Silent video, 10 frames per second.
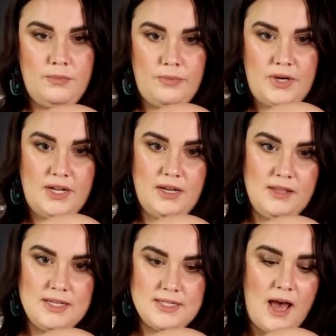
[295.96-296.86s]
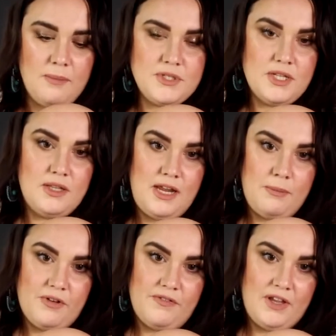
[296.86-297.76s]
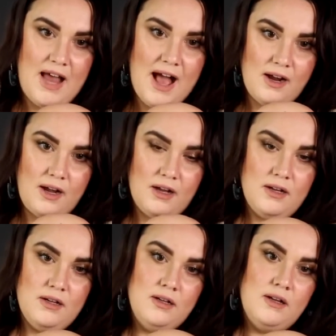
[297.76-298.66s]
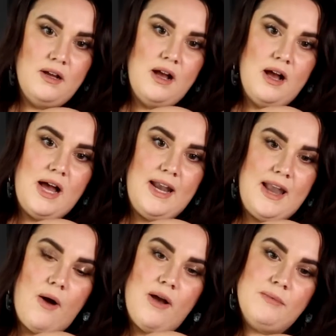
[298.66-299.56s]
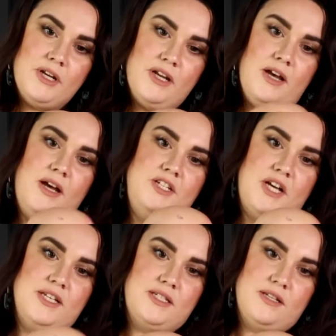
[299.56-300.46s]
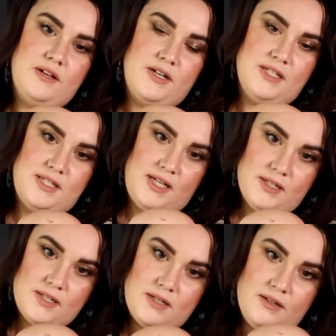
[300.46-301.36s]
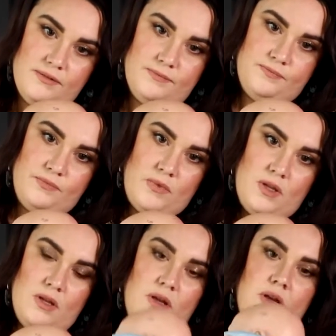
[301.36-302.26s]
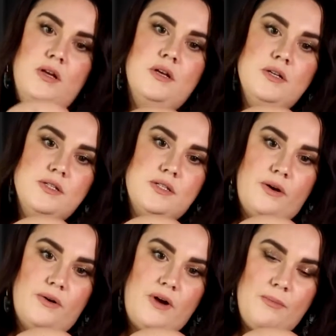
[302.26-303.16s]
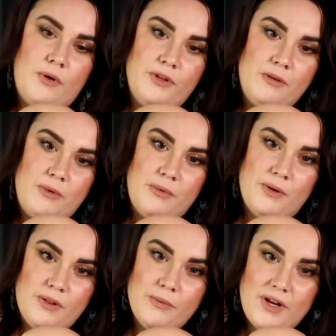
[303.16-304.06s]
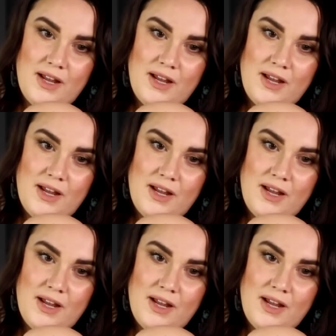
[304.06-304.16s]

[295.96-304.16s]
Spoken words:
bringing this up to the nape of the neck, And now I'm gonna adjust their seat. So I'm holding baby with one